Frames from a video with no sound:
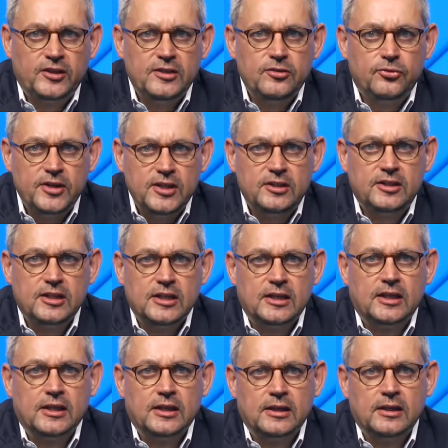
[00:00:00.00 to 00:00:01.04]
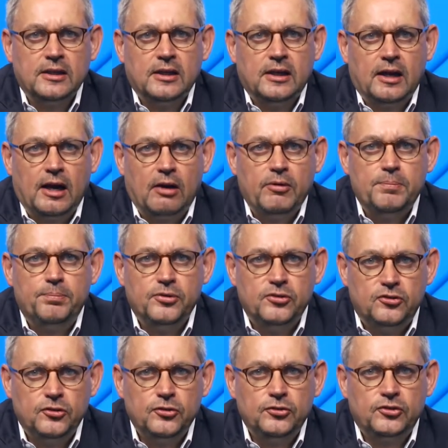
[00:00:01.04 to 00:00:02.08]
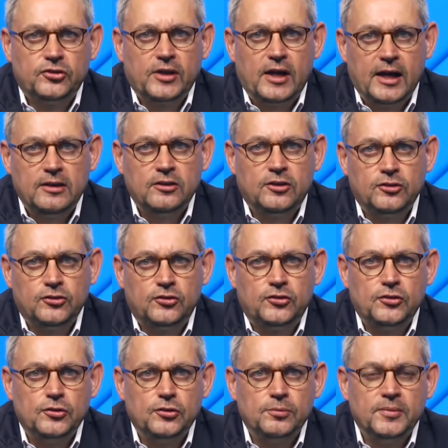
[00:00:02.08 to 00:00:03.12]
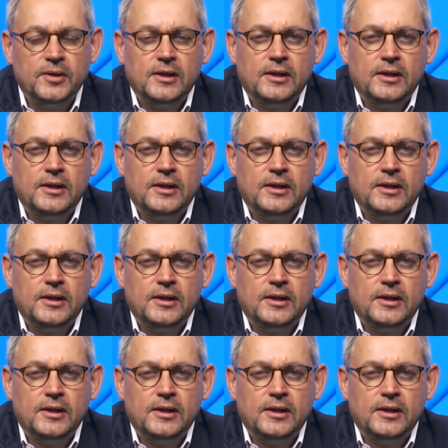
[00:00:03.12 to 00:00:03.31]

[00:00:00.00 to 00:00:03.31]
rethinking how we produce and consume